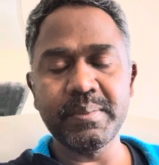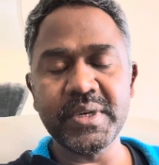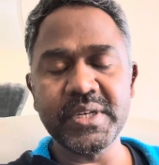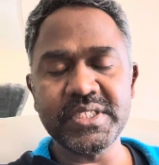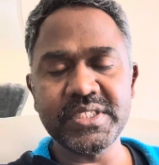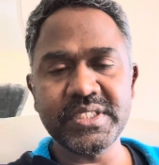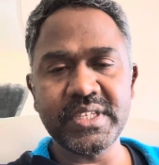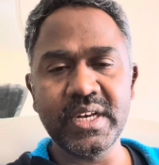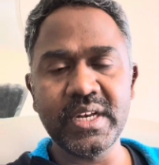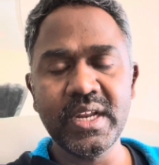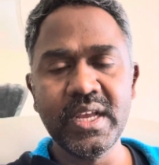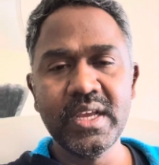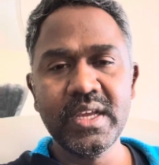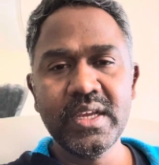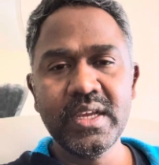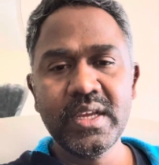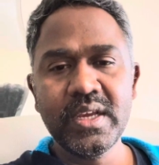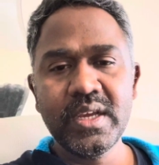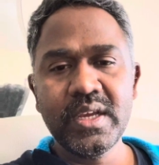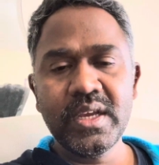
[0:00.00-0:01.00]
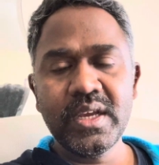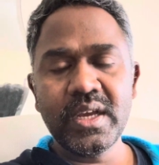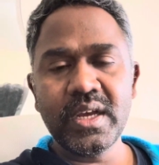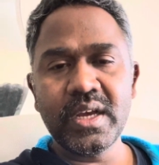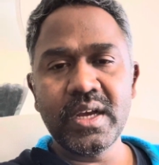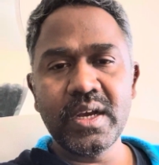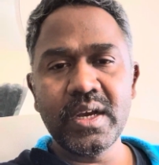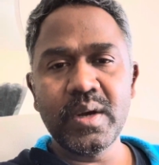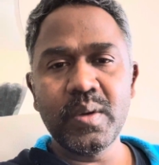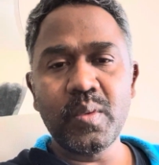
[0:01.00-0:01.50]
But still,
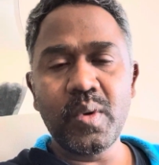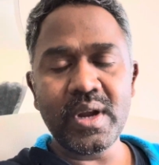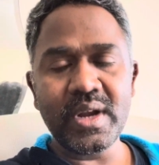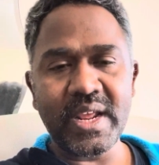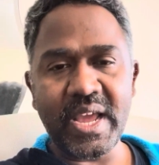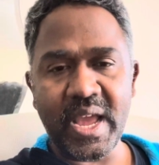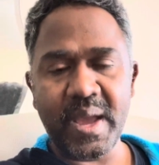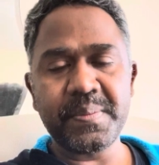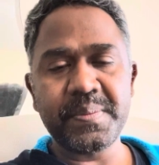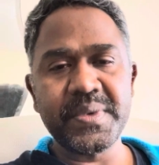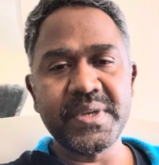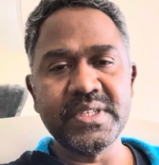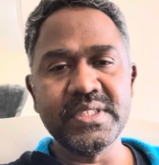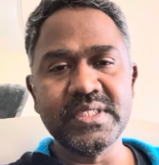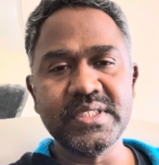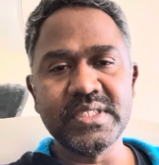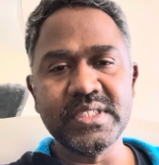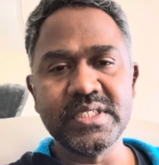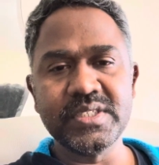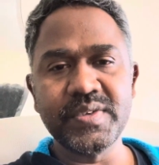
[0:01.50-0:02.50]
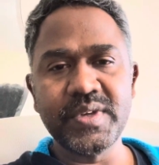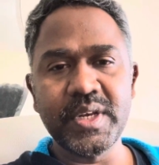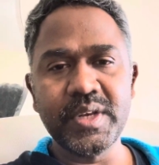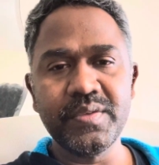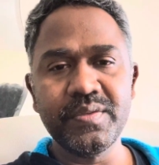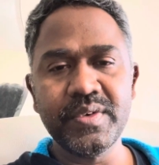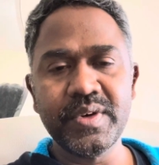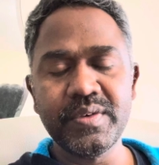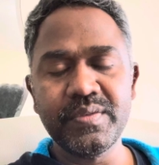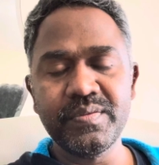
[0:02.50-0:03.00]
what happens is
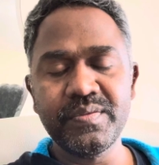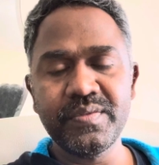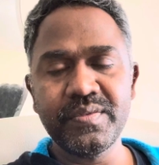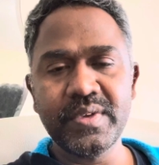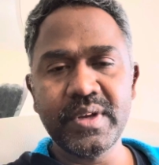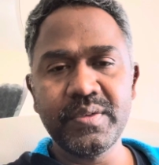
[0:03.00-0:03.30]
when